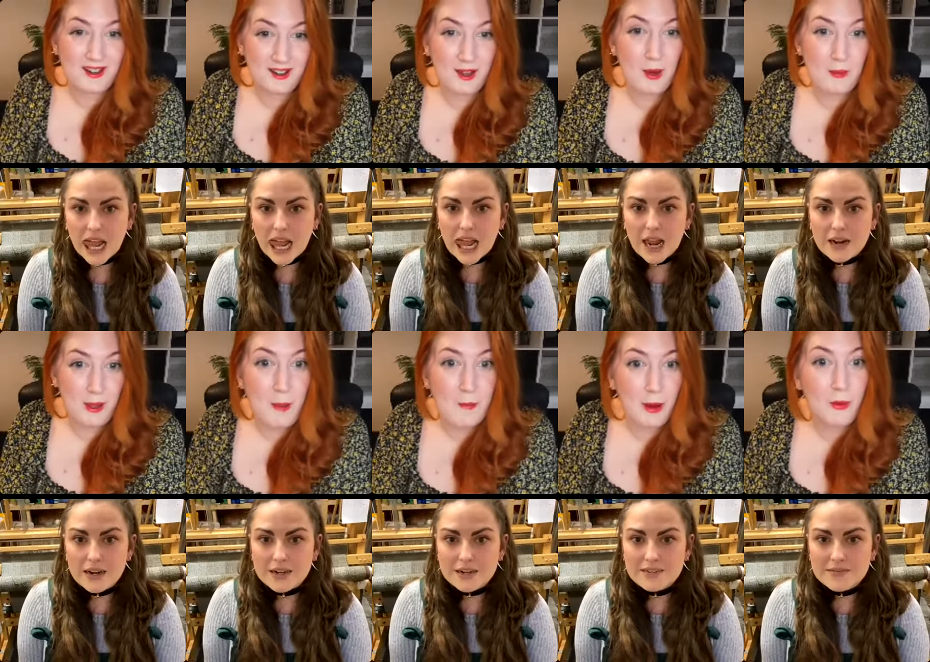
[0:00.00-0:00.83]
Speaker 1: a little
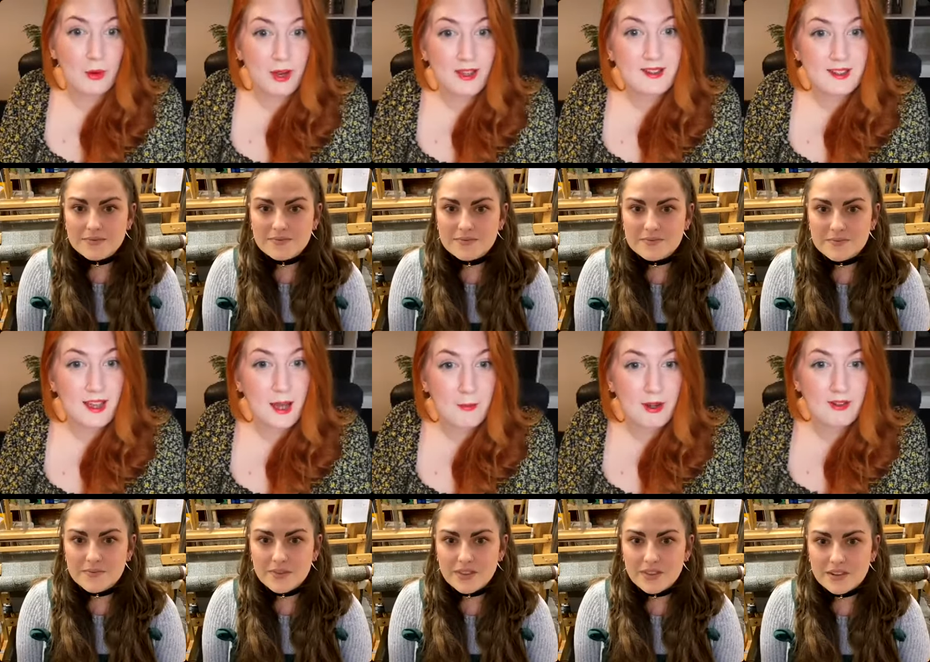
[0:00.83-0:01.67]
bit about Lady
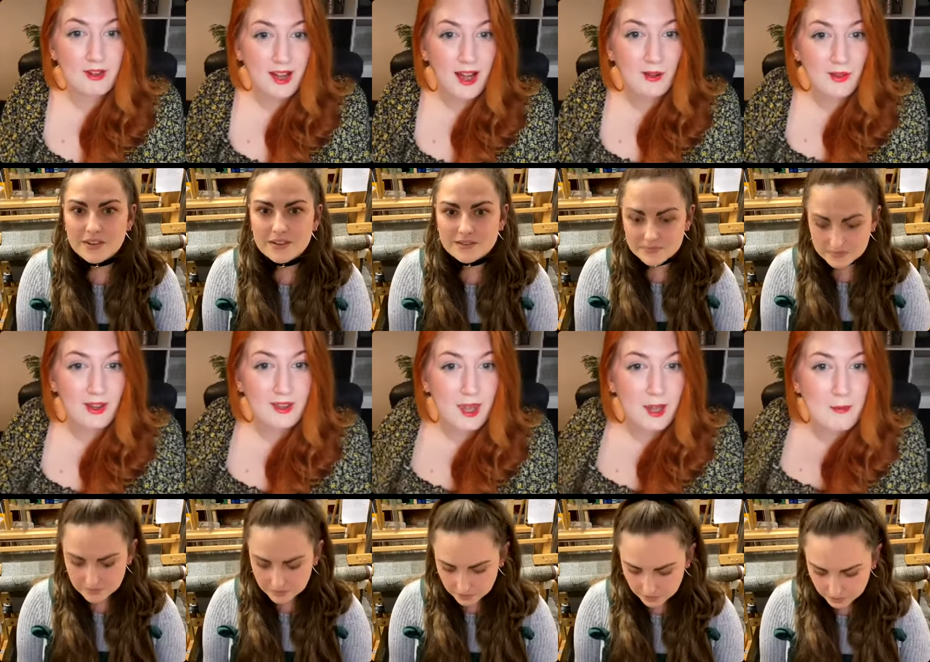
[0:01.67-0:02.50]
Hammer and how
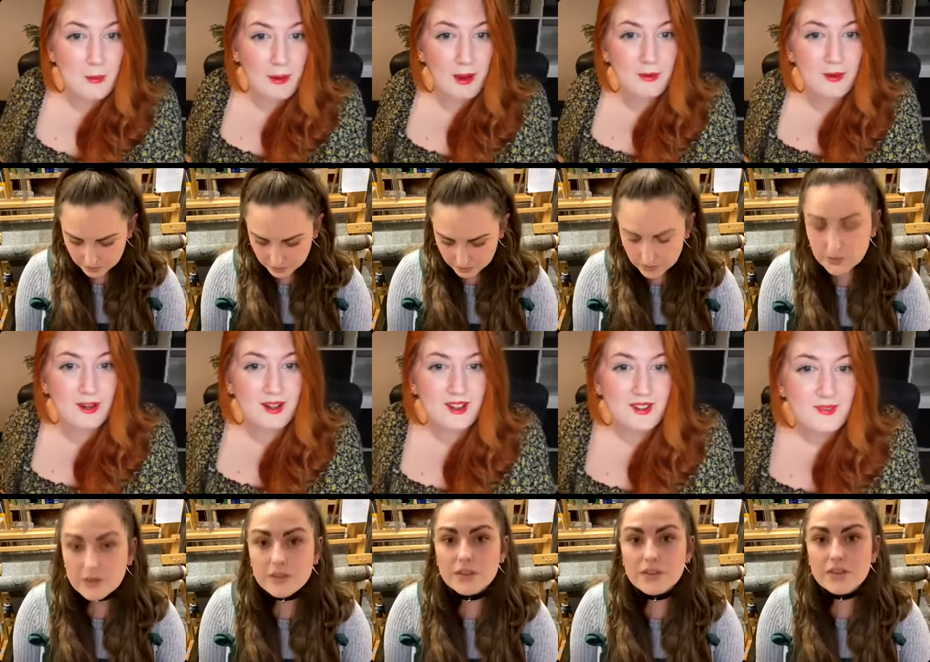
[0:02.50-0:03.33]
that came
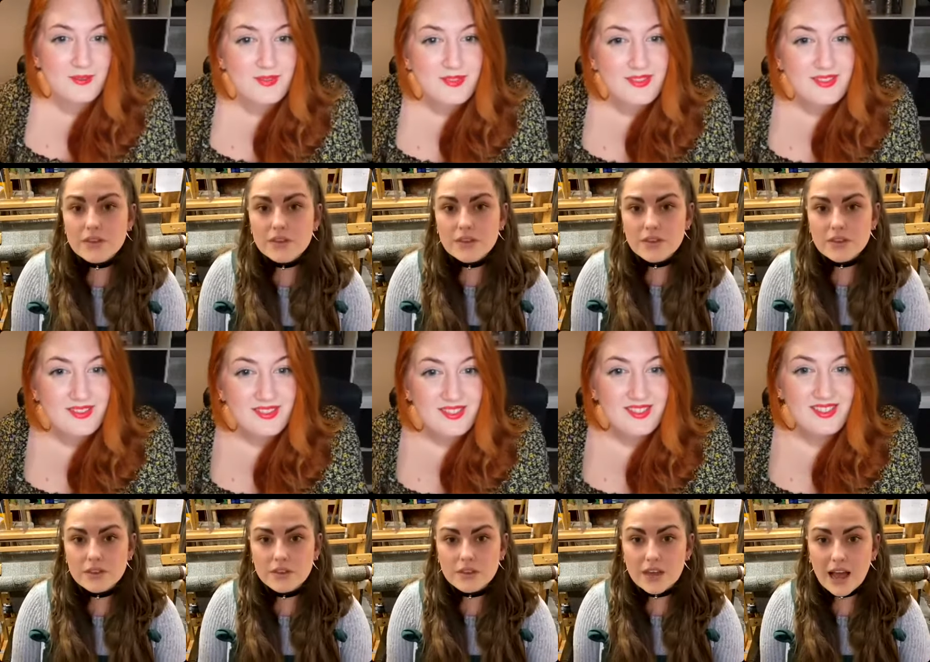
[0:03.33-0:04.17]
about.
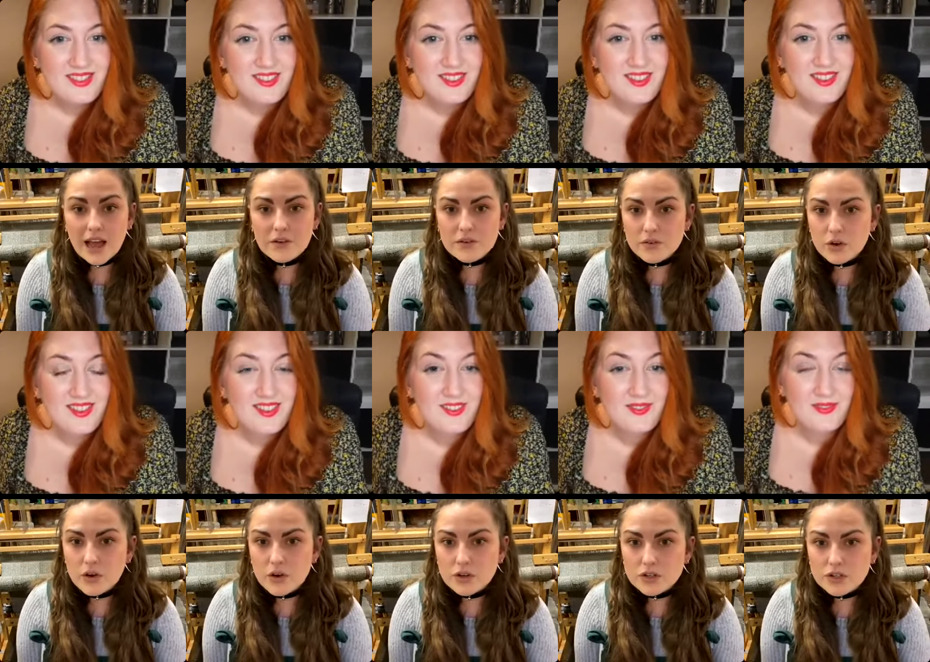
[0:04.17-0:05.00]
Speaker 2: Yeah, of
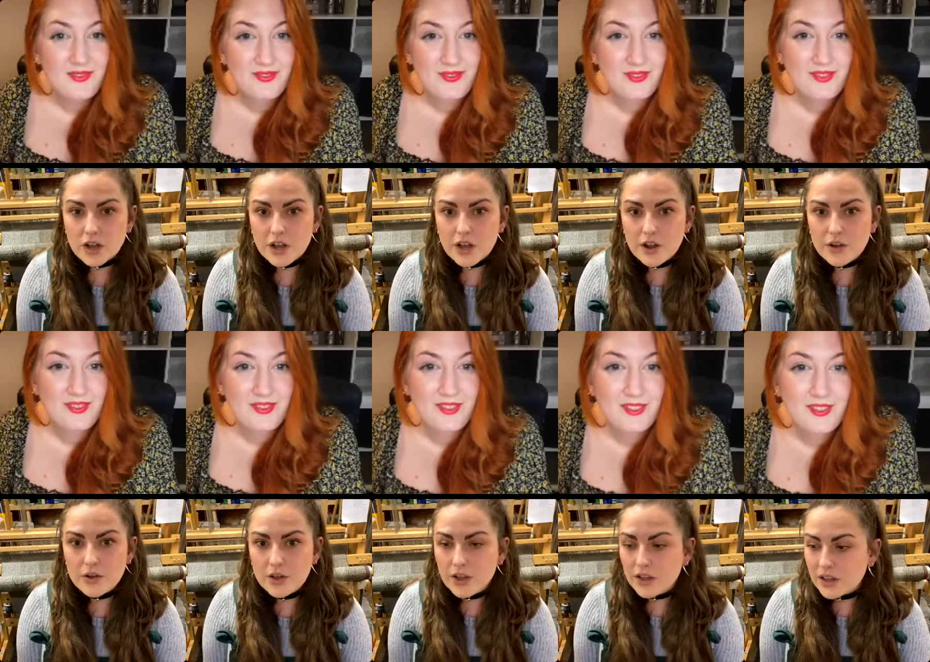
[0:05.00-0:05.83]
course. So,
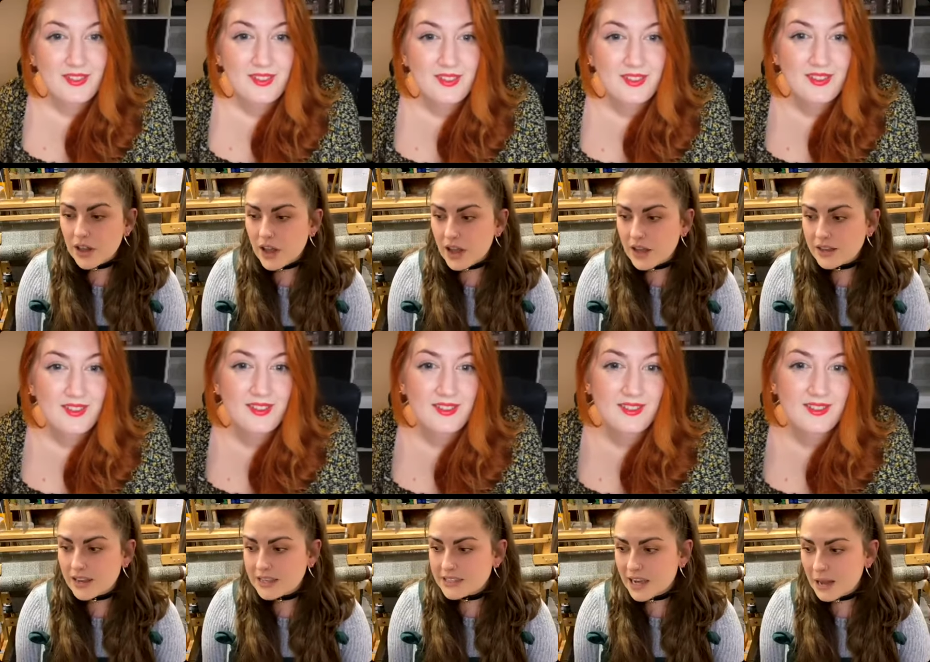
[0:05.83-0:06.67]
uh,
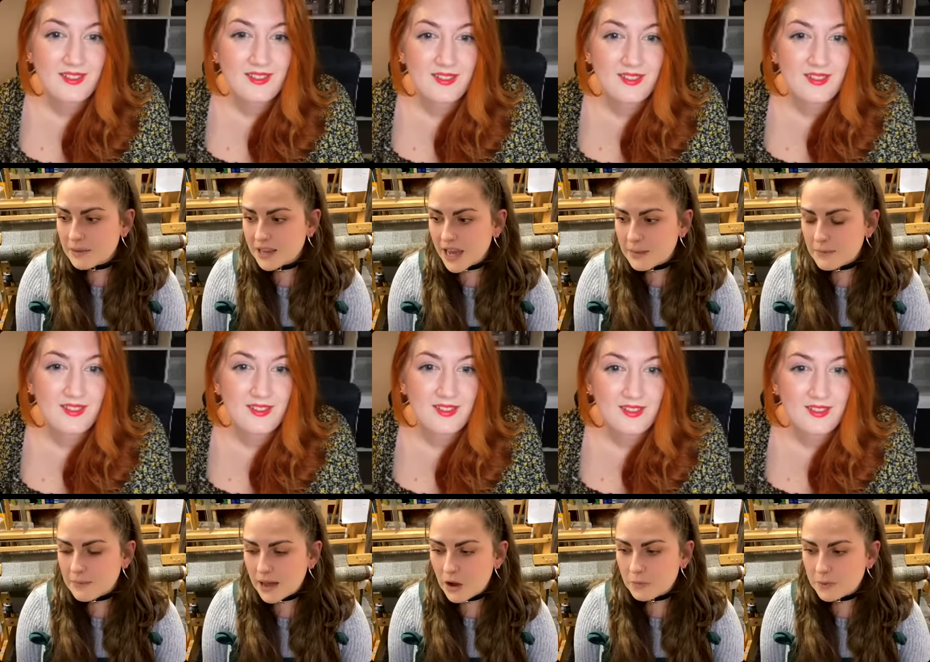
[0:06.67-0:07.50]
Lady Hammer came
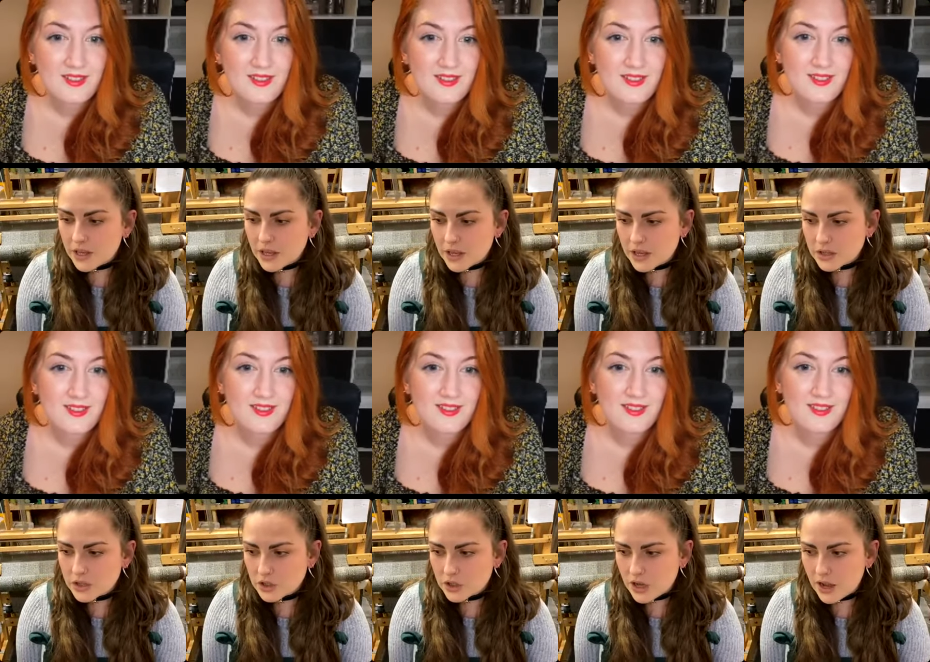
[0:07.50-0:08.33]
about
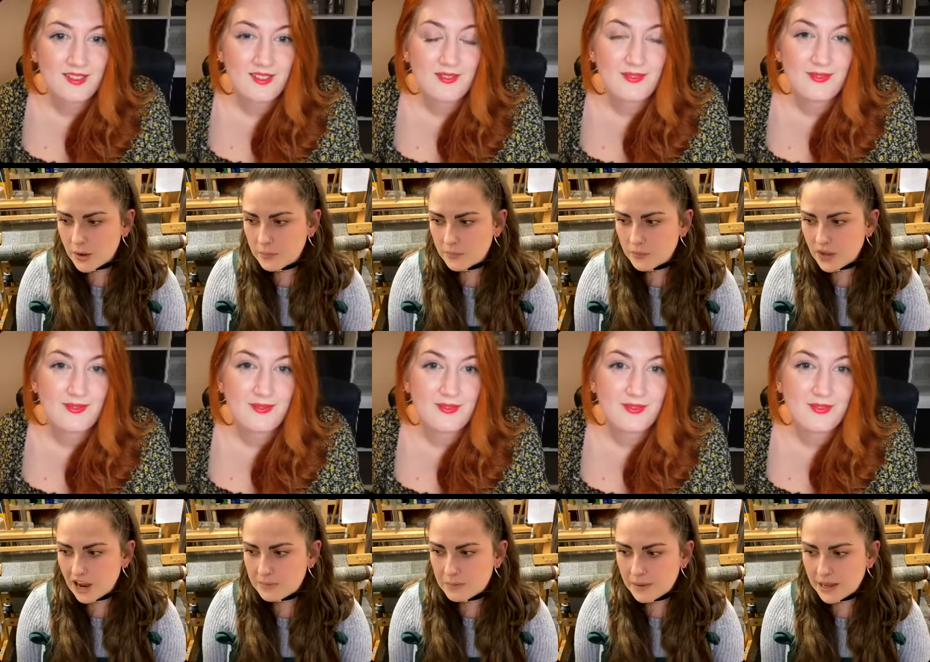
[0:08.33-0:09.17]
because um,
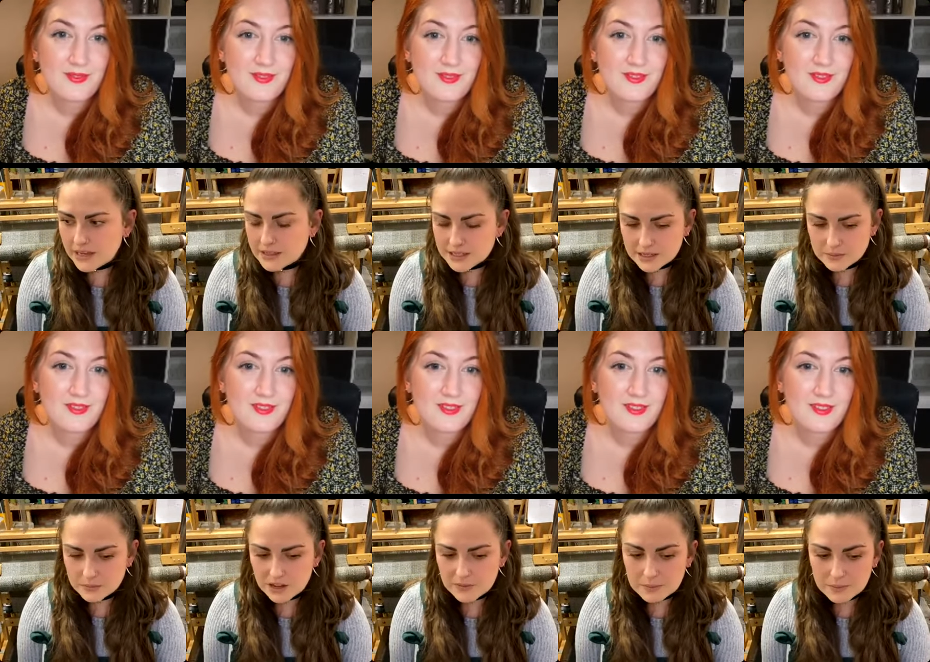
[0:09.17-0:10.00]
I've been painting, well, I've been